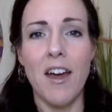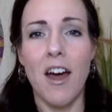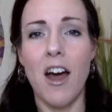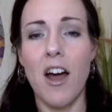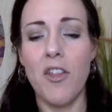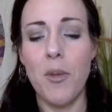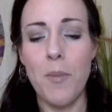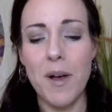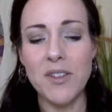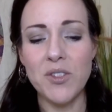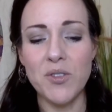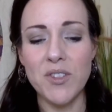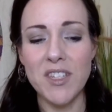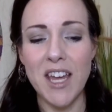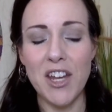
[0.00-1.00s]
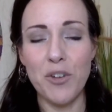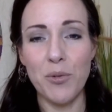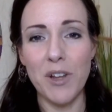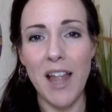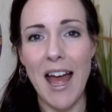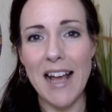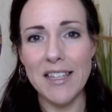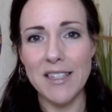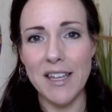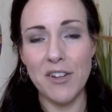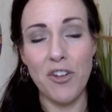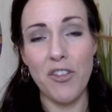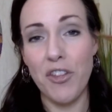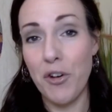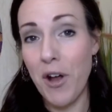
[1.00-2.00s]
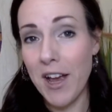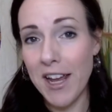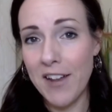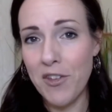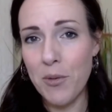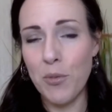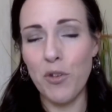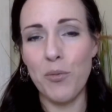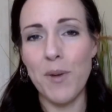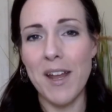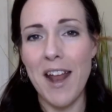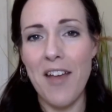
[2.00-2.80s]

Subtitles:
the muscles tend to relax. They're not getting their movement.